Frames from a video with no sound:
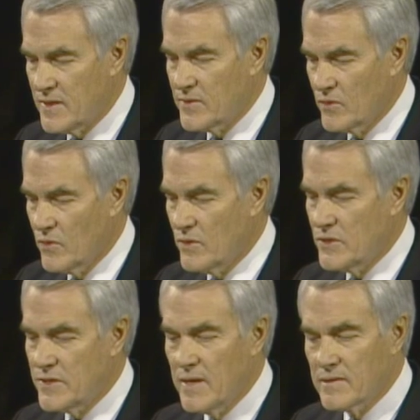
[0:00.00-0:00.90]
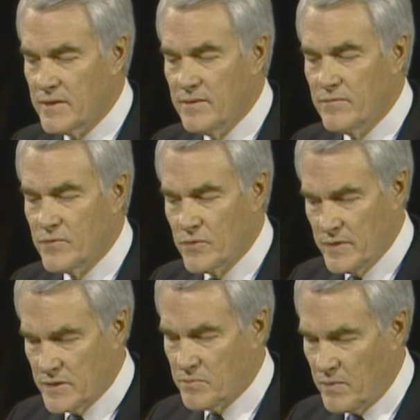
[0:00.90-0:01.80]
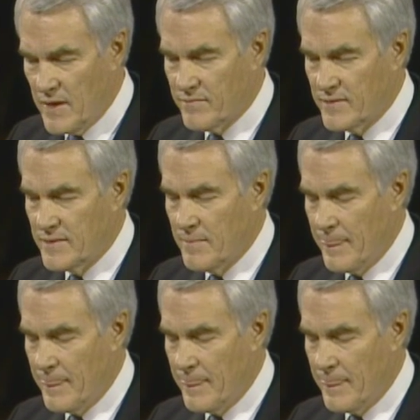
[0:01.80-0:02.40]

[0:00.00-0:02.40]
the Lord shall give through his prophet.